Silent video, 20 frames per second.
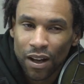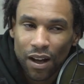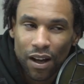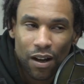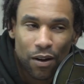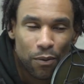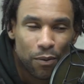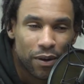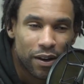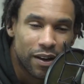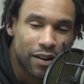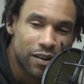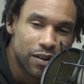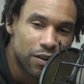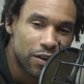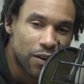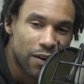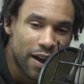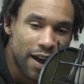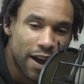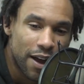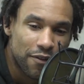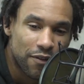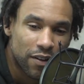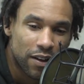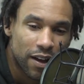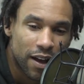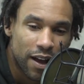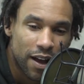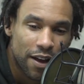I
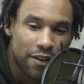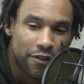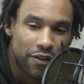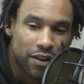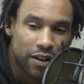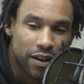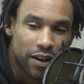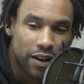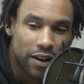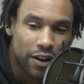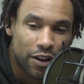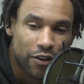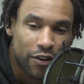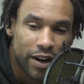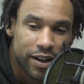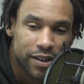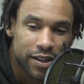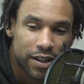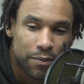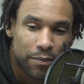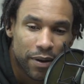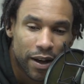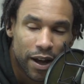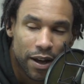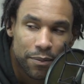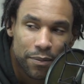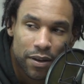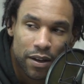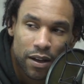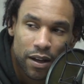have a great team
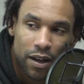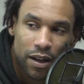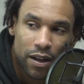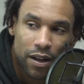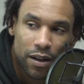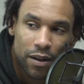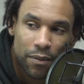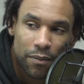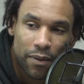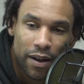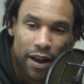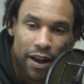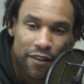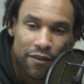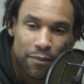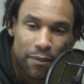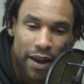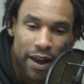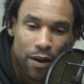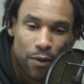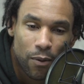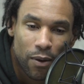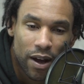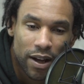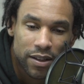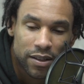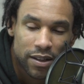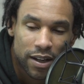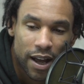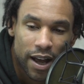behind me. I have Matt
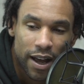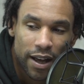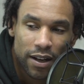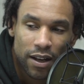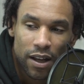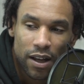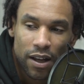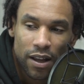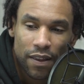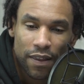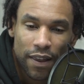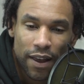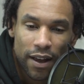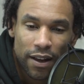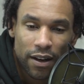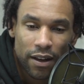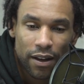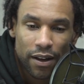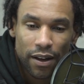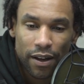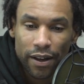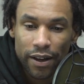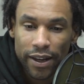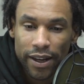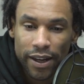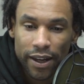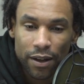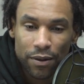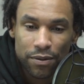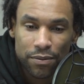Weinscott that
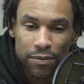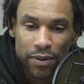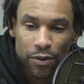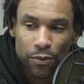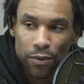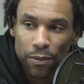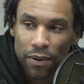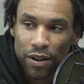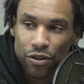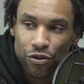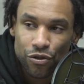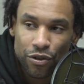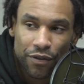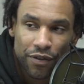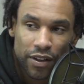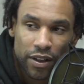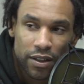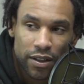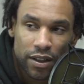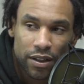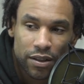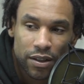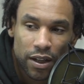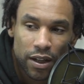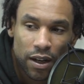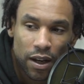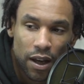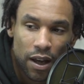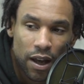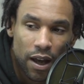he helps me with my strength and
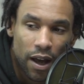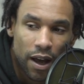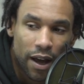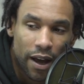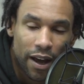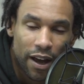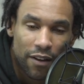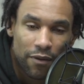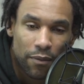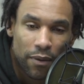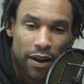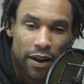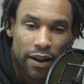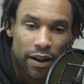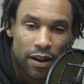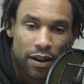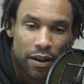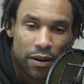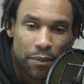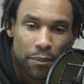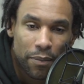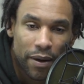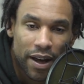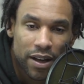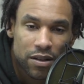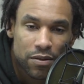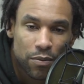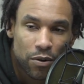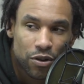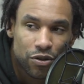conditioning. I have my
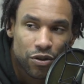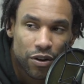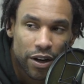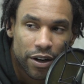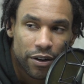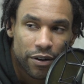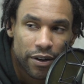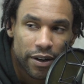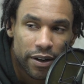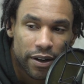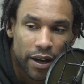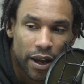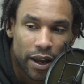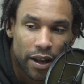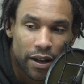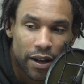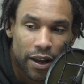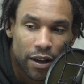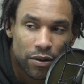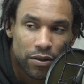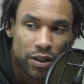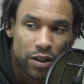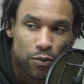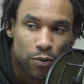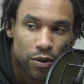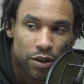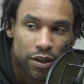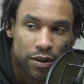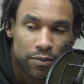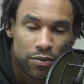basketball trainer in LD
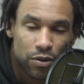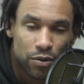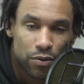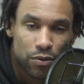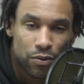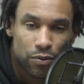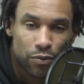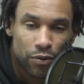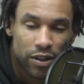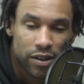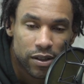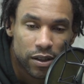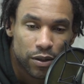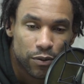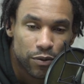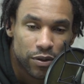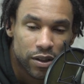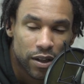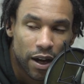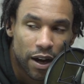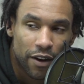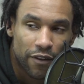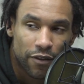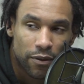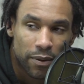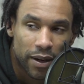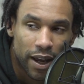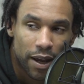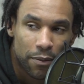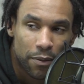Williams, who recently retired from
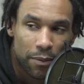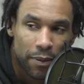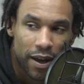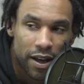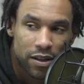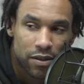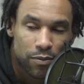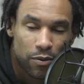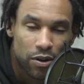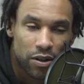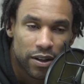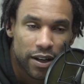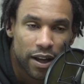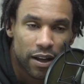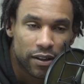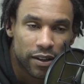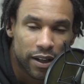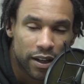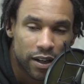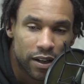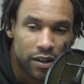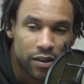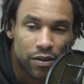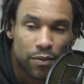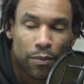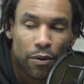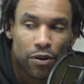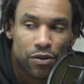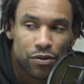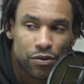the game of basketball, now getting to
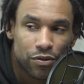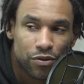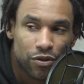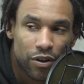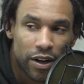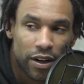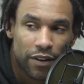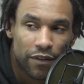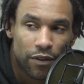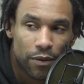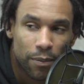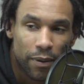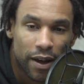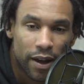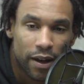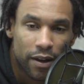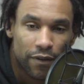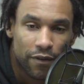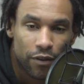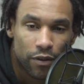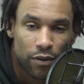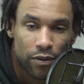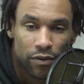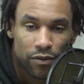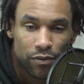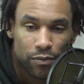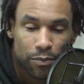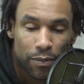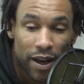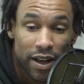personal training for
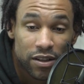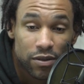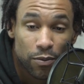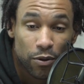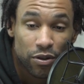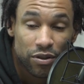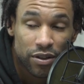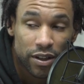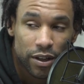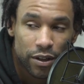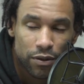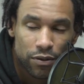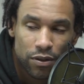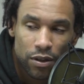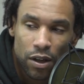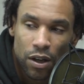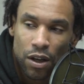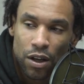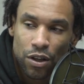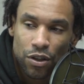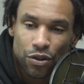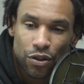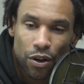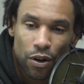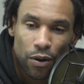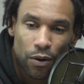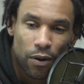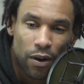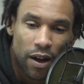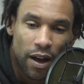basketball skills.
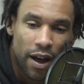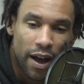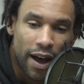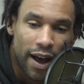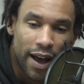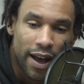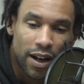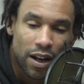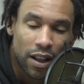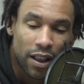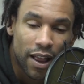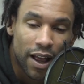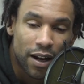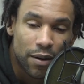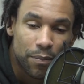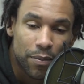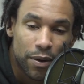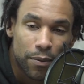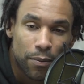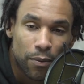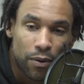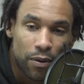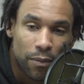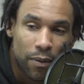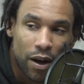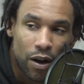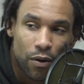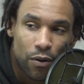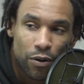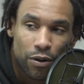So I had a lot of people in
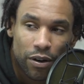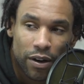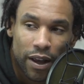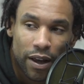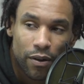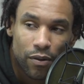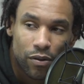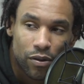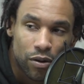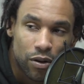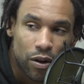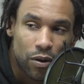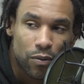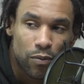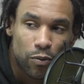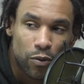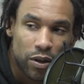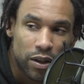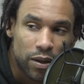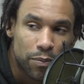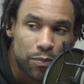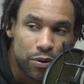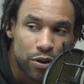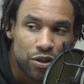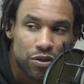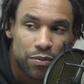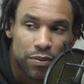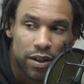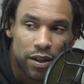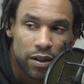my corner that really
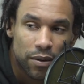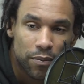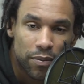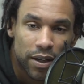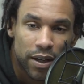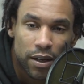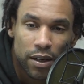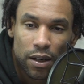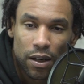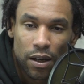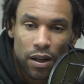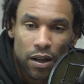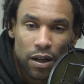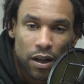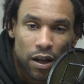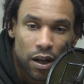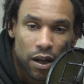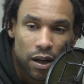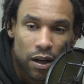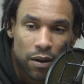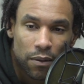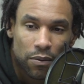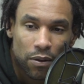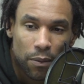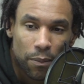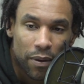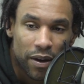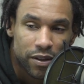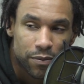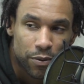pushed me to be the
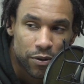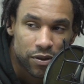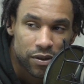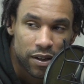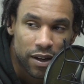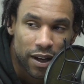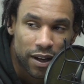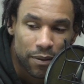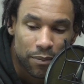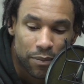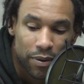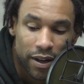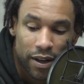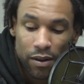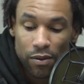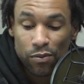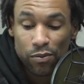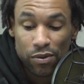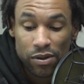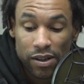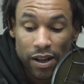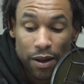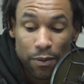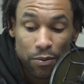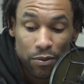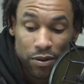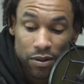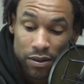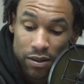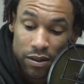best person I can be, and was
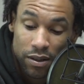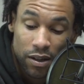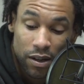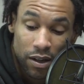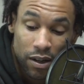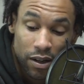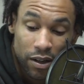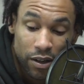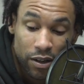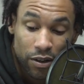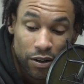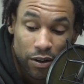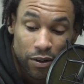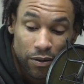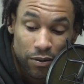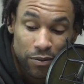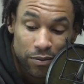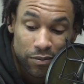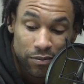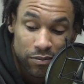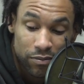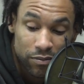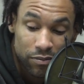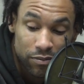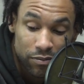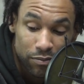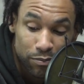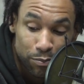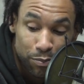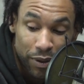able to
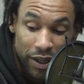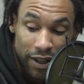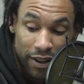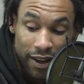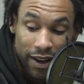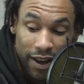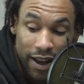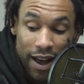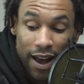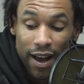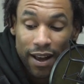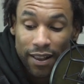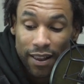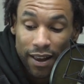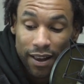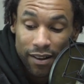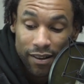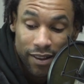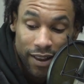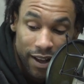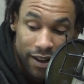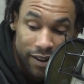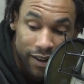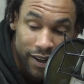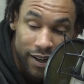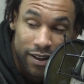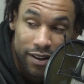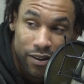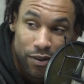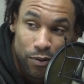be the guy that
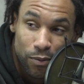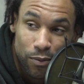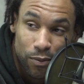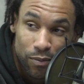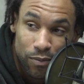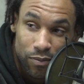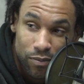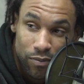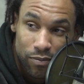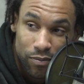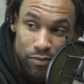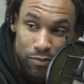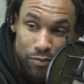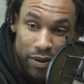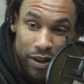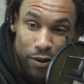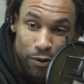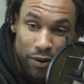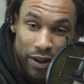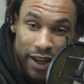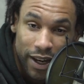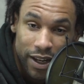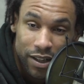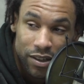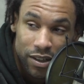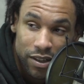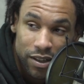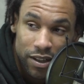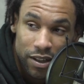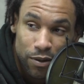needed to be on
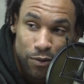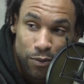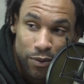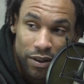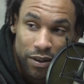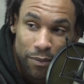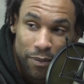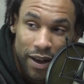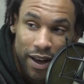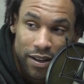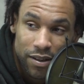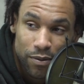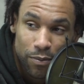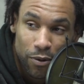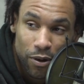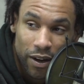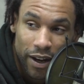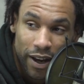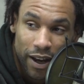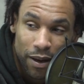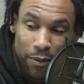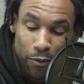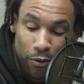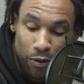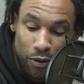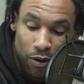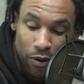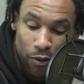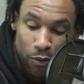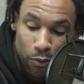KGC to win the basketball game
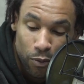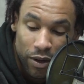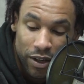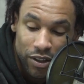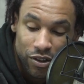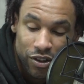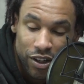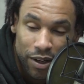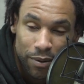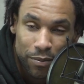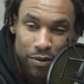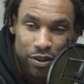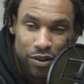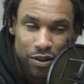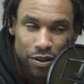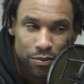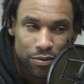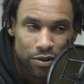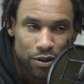or win a championship.